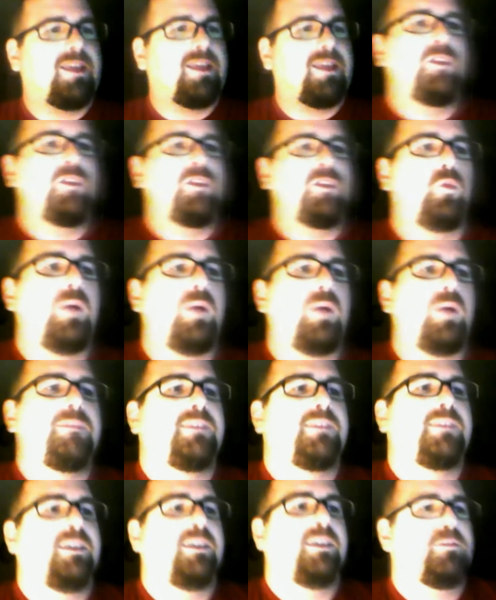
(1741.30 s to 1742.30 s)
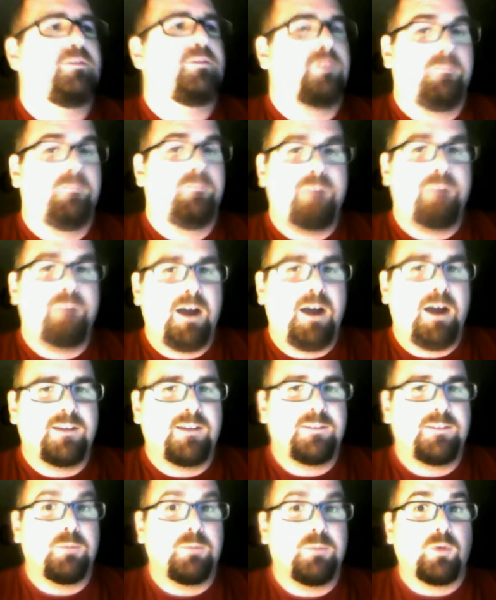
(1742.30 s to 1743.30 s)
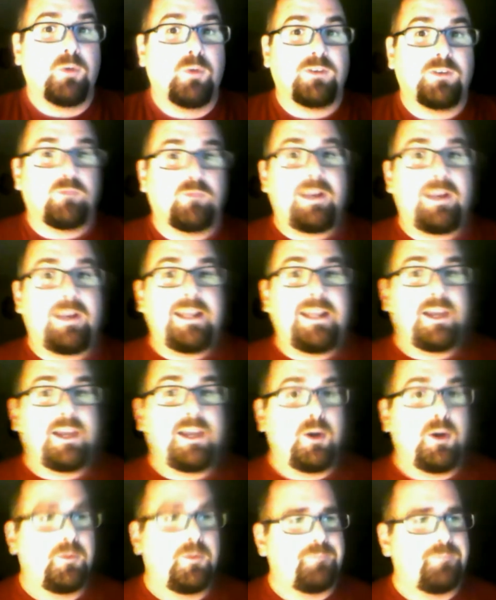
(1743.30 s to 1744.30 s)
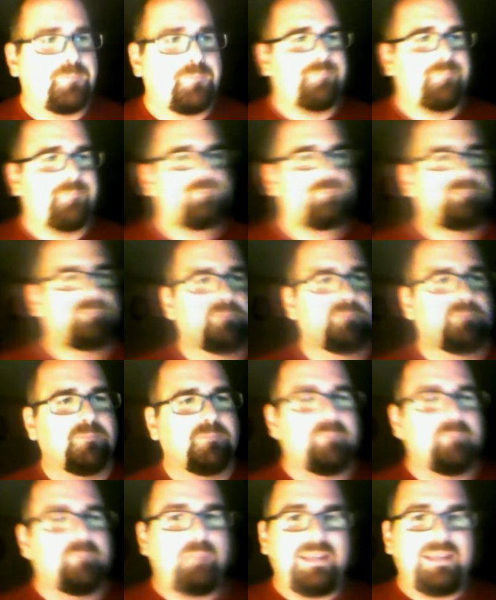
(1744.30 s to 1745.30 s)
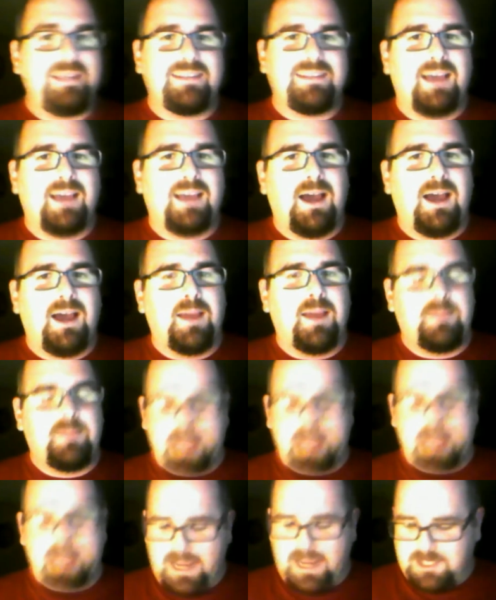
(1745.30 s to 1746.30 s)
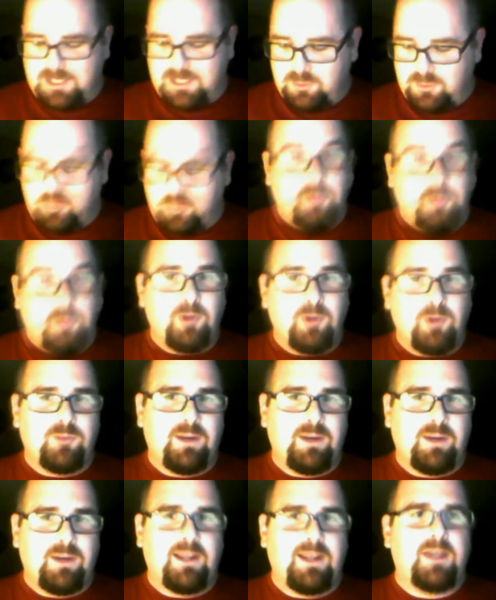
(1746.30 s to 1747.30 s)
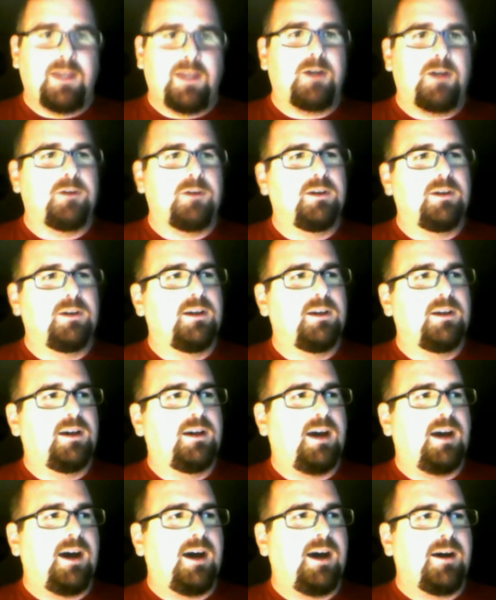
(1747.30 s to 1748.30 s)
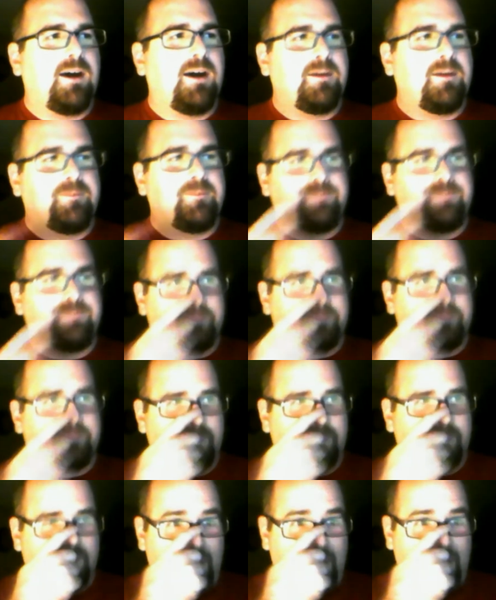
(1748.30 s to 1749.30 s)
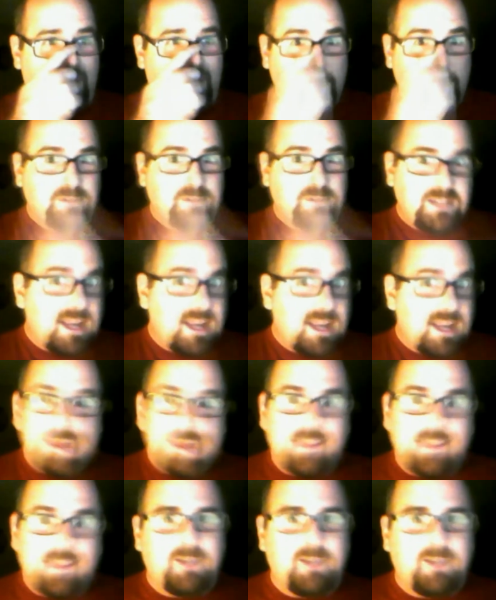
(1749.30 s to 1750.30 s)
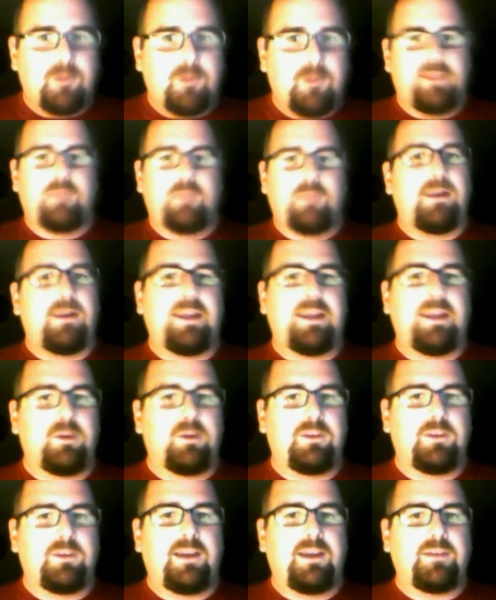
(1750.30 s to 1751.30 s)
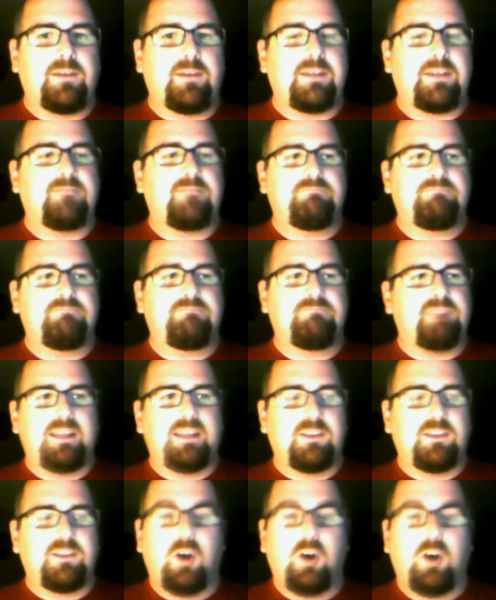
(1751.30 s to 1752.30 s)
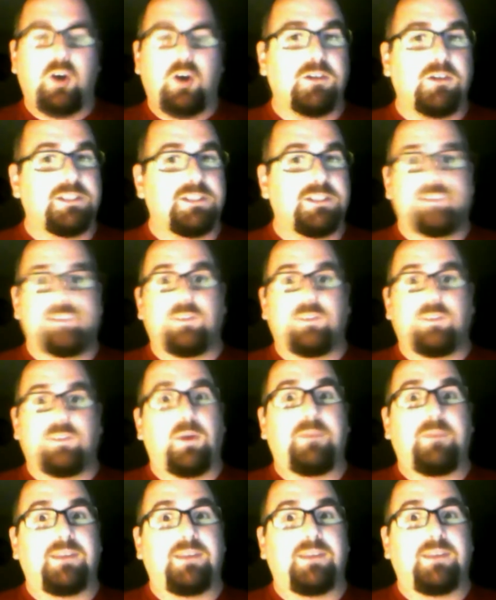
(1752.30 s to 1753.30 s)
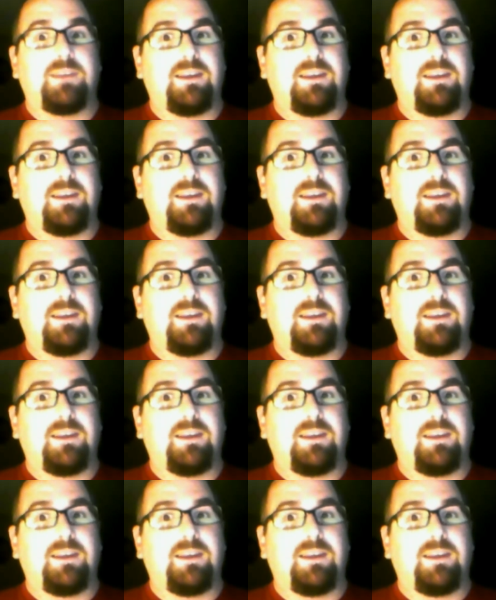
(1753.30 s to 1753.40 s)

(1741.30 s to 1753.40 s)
the website for Fox Sports Radio. Big time, national sports radio. Um, I do nothing with the radio side of it. It is all just the website